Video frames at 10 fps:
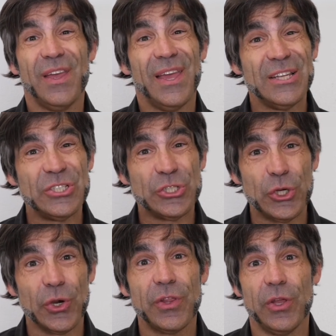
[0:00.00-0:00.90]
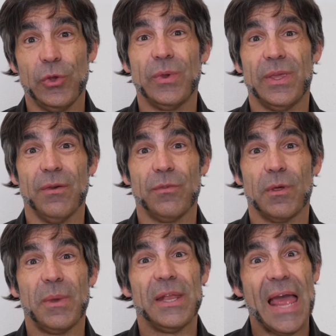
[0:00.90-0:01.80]
ensure that you give
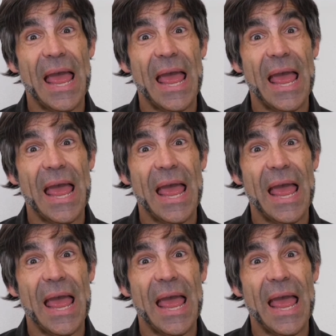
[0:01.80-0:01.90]
them an